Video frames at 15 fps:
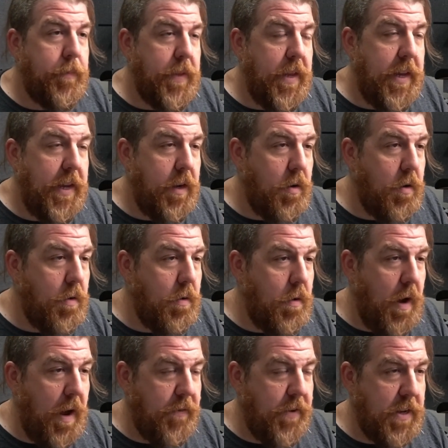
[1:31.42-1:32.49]

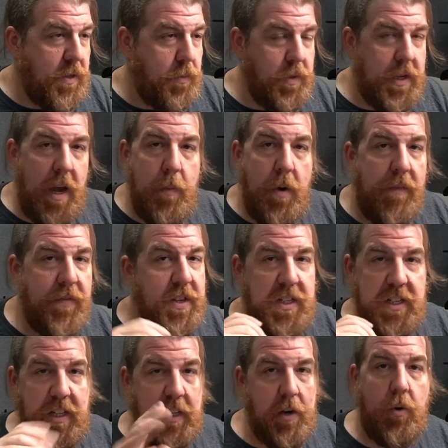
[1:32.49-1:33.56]
Here, I've got some time off.
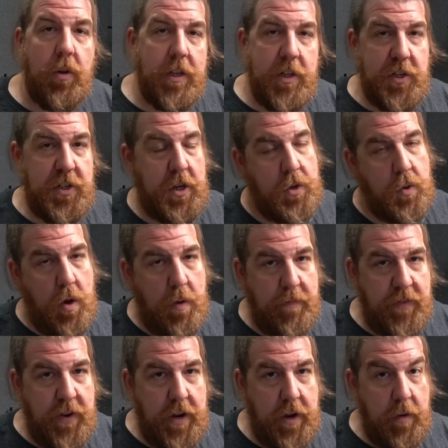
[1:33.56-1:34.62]
This is literally just a throw-up
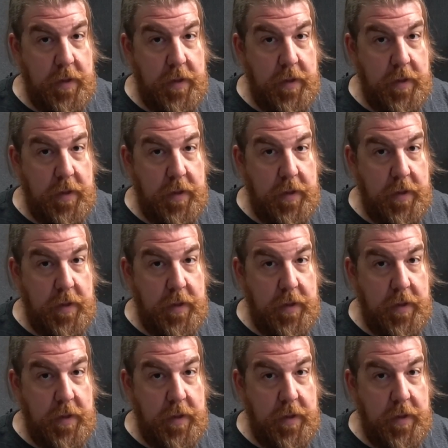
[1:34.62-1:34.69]
video